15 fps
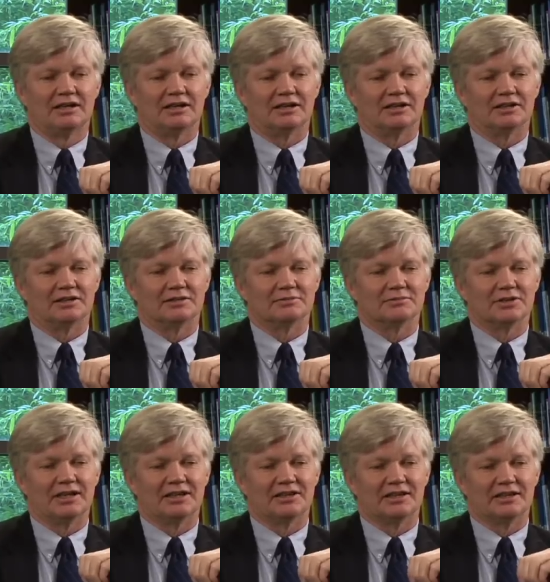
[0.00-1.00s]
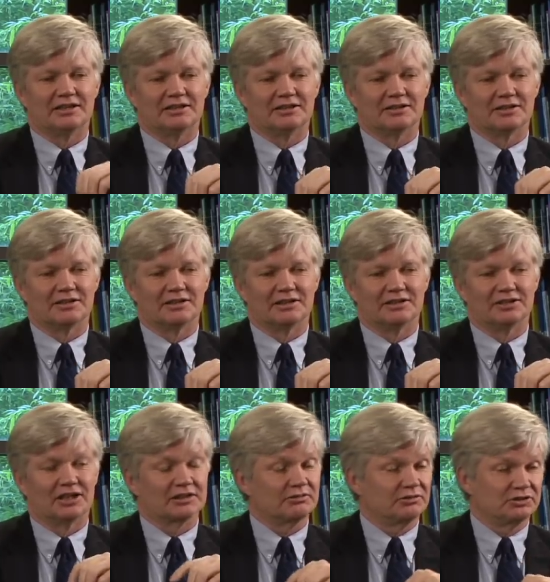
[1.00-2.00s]
Um, and then the
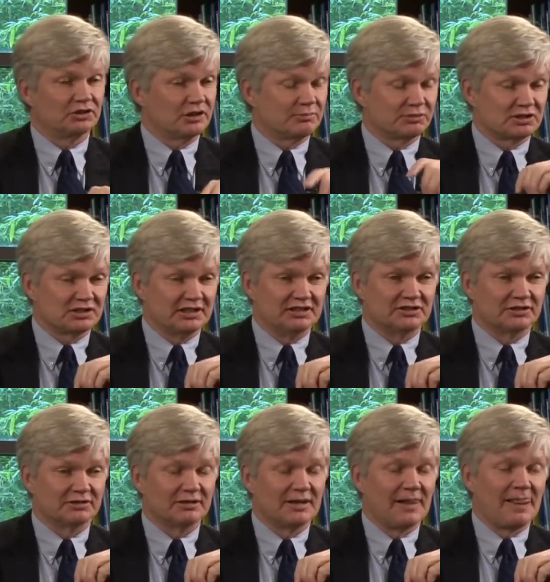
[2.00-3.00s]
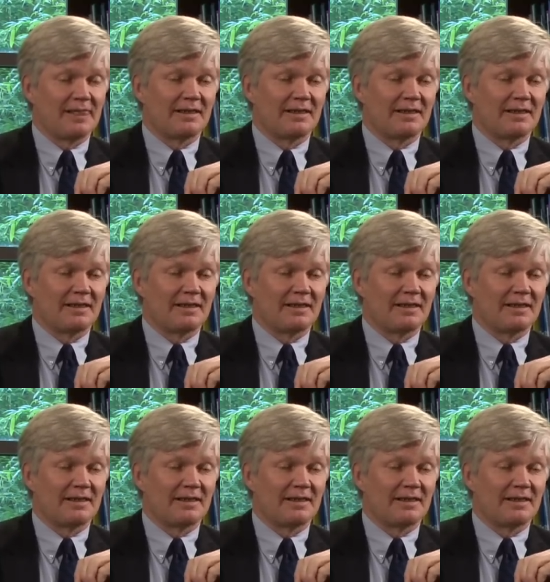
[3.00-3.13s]
doctor will do the procedure